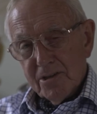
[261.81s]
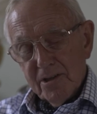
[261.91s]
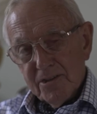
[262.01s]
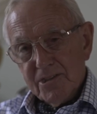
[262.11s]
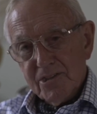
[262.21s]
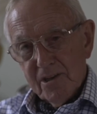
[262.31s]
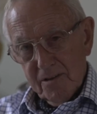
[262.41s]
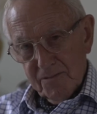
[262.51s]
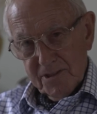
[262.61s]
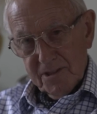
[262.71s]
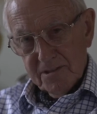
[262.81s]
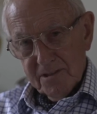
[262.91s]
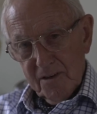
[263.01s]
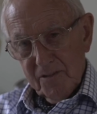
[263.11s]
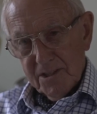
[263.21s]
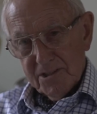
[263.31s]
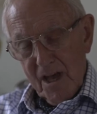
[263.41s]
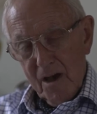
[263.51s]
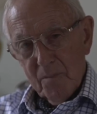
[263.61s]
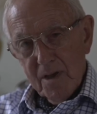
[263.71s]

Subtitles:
to the services of ESAB,